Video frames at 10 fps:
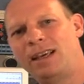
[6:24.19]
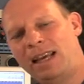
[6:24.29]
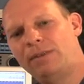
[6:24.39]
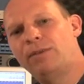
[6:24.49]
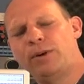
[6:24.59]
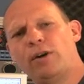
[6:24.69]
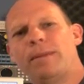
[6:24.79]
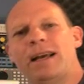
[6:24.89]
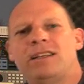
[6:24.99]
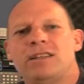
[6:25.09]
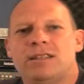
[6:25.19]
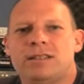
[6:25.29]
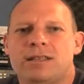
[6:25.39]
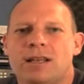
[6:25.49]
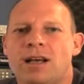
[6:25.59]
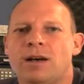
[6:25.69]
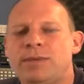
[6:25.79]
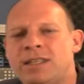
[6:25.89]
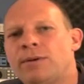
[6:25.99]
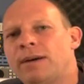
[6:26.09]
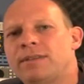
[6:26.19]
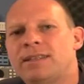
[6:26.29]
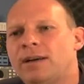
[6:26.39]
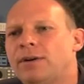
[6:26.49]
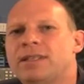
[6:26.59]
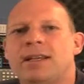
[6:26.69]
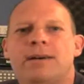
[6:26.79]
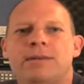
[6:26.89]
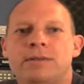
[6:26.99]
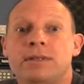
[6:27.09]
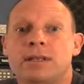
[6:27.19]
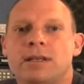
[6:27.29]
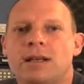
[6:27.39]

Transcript: even if we've got managers, we still have to sell ourselves.